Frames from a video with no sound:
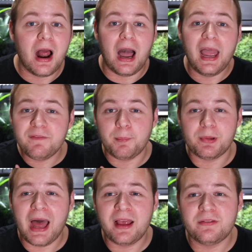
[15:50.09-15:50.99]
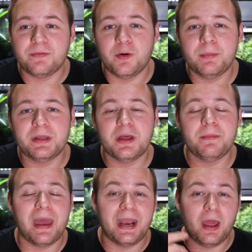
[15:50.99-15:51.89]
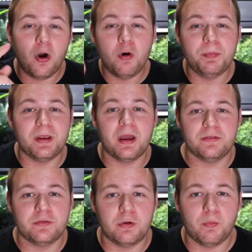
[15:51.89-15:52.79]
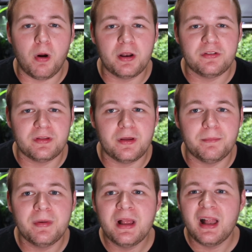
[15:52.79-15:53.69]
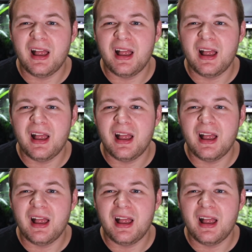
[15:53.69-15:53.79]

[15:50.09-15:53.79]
I have a blast filming them, and I hope you guys enjoy watching them.